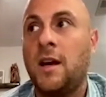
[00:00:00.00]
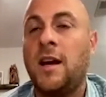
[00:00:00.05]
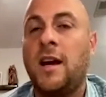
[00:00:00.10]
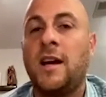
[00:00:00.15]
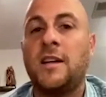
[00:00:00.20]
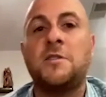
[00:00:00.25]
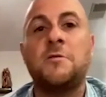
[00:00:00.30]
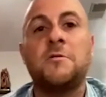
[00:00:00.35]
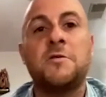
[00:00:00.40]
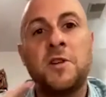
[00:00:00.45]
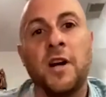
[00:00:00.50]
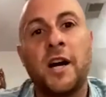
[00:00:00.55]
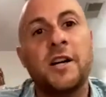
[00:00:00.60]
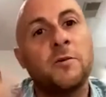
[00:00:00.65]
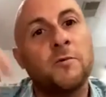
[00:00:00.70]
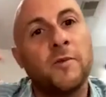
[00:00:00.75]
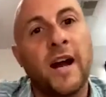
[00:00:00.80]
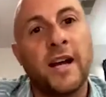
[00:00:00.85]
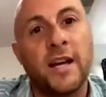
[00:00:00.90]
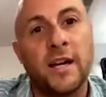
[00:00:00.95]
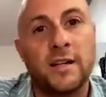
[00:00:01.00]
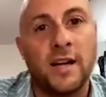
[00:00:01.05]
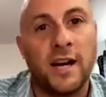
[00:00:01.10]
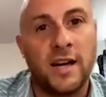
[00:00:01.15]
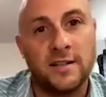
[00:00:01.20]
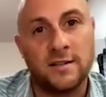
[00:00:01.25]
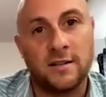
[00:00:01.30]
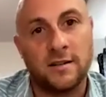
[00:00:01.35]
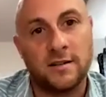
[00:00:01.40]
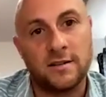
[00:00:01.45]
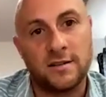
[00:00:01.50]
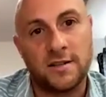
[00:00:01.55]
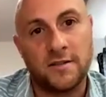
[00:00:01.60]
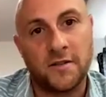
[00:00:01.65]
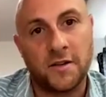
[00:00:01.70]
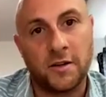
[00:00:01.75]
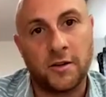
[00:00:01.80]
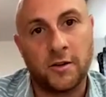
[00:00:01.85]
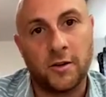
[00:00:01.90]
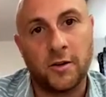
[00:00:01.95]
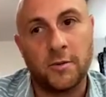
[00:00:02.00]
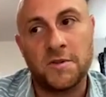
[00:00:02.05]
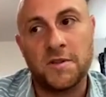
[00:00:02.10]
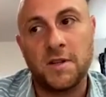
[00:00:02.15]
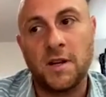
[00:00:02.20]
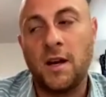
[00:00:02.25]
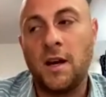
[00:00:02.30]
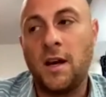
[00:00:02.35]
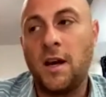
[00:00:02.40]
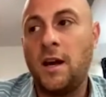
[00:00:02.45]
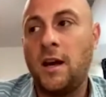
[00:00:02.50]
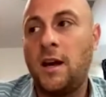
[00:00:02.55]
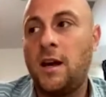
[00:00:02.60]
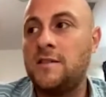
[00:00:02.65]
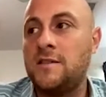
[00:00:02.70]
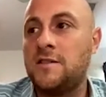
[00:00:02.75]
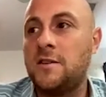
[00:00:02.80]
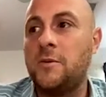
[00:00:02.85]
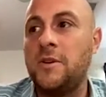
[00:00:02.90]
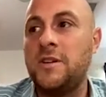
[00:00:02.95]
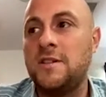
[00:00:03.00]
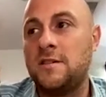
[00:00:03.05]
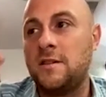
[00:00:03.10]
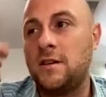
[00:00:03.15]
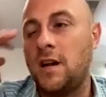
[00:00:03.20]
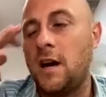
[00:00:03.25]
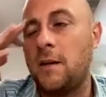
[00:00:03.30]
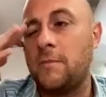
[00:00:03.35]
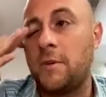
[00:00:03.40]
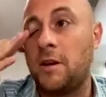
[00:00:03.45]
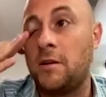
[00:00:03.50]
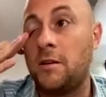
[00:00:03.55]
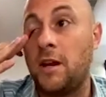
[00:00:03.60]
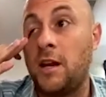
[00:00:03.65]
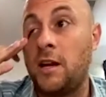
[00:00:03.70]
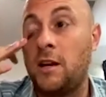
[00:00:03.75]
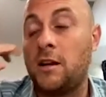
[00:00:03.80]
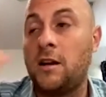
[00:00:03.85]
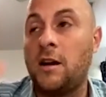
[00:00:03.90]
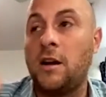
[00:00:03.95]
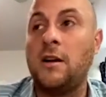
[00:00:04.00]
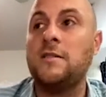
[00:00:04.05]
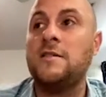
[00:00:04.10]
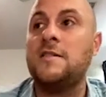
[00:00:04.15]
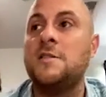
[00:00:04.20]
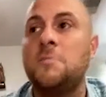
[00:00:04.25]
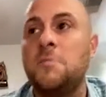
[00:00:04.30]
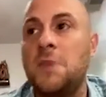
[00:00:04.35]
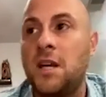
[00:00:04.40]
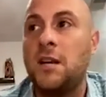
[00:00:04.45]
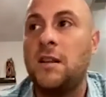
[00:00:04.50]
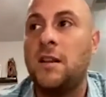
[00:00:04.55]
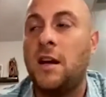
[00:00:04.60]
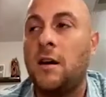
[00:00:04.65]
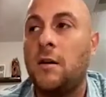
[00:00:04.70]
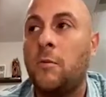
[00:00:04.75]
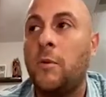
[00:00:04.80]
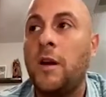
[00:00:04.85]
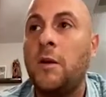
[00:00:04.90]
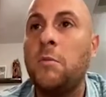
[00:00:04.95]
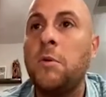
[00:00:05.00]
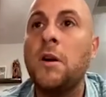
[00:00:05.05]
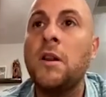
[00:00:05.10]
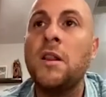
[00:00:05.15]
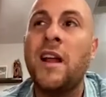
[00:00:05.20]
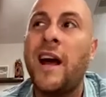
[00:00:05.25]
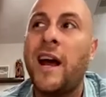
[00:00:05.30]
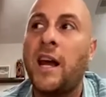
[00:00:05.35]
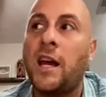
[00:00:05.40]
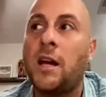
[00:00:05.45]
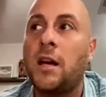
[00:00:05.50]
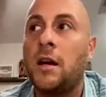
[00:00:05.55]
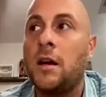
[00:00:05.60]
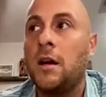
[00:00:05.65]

And she was trying to recognize all these different groups. And so we stood up, and it occurred to me that we were like,